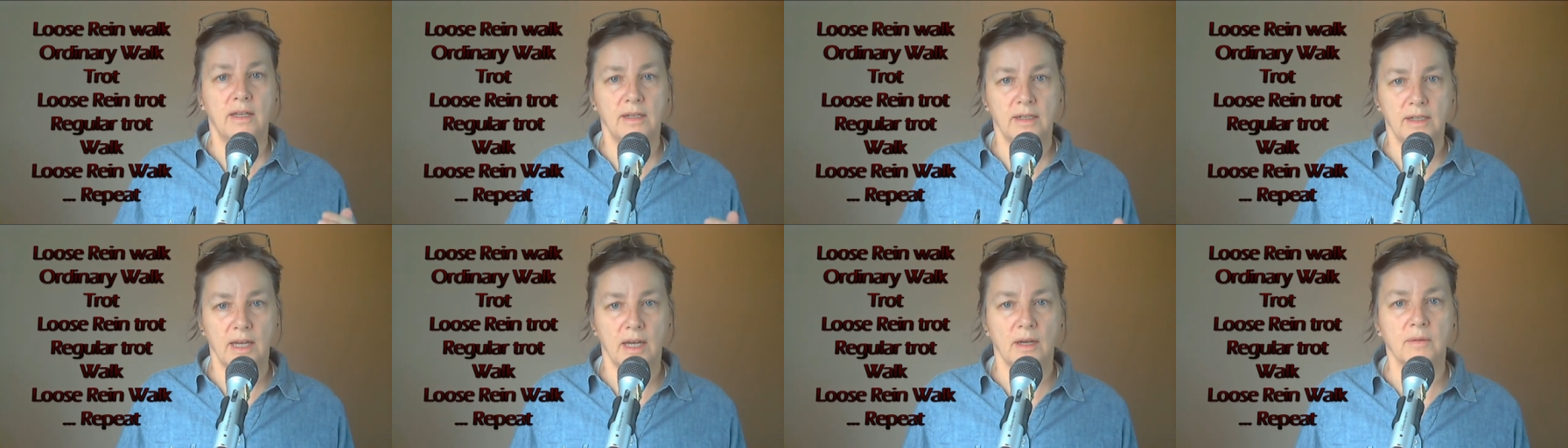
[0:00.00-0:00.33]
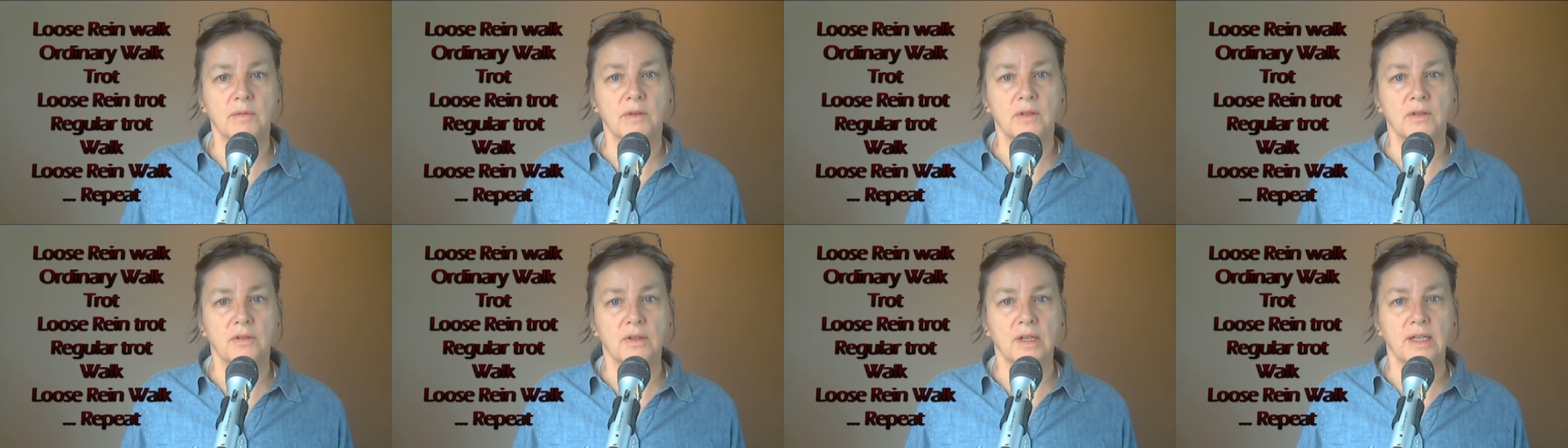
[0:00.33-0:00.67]

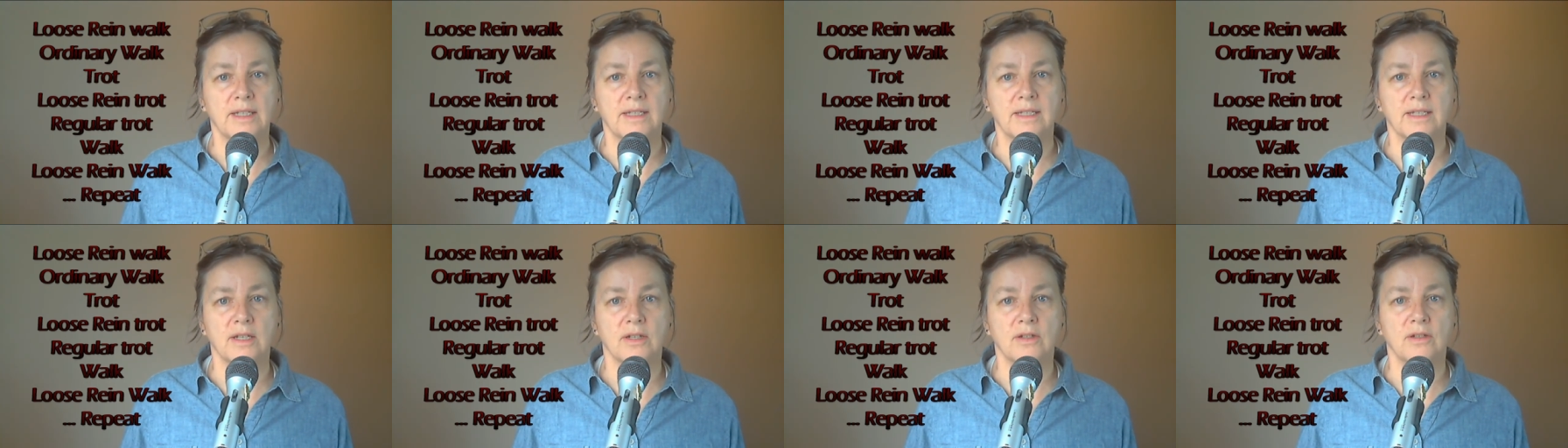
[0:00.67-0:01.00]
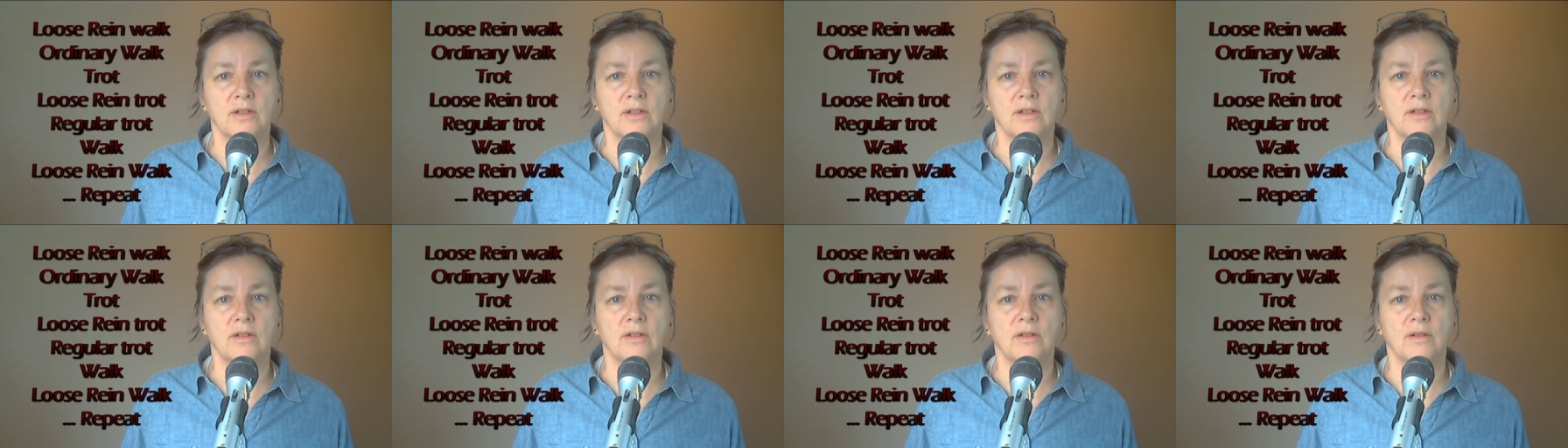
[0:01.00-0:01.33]
downward
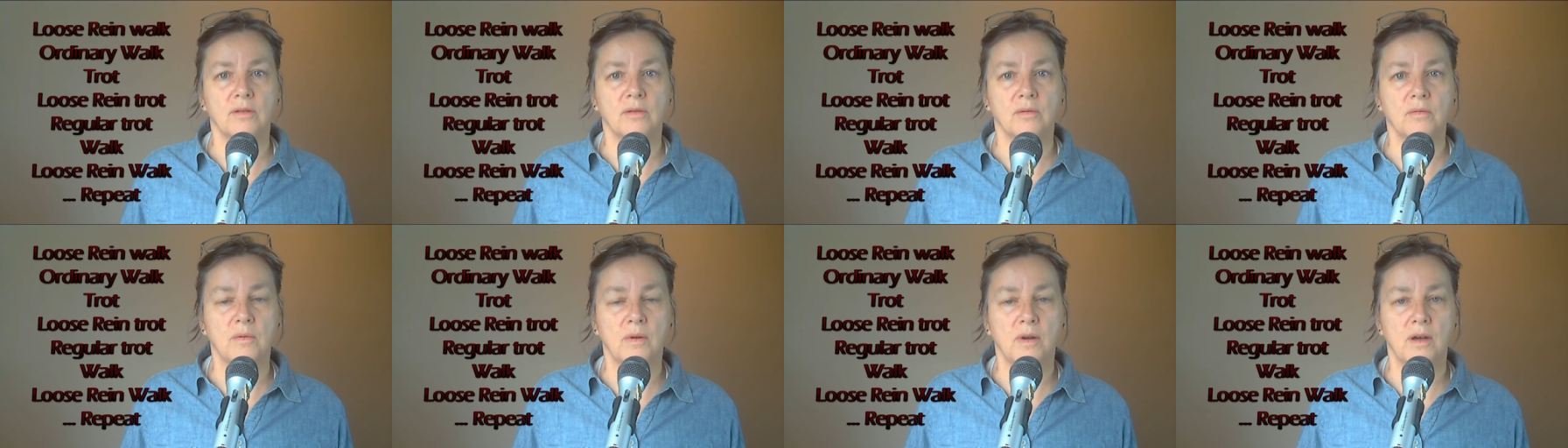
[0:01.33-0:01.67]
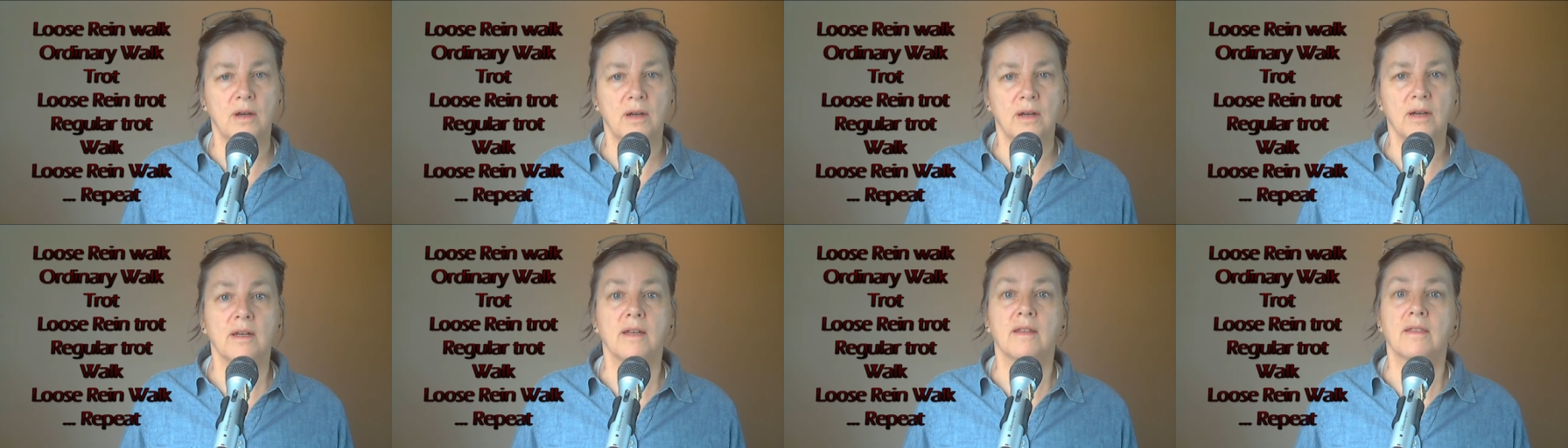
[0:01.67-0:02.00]
transition to a
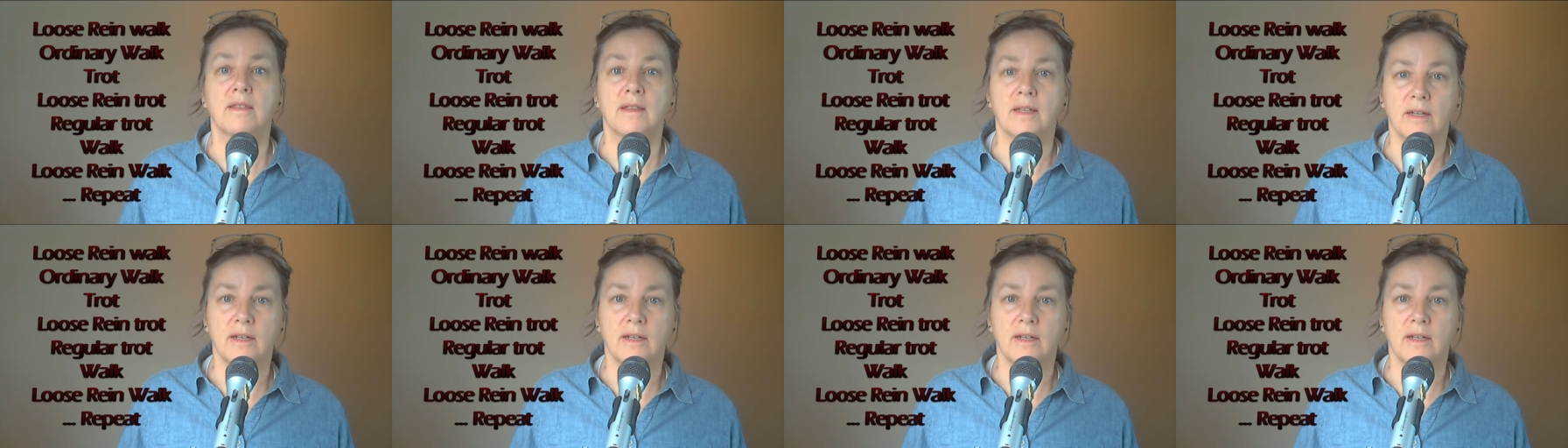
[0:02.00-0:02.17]
walk,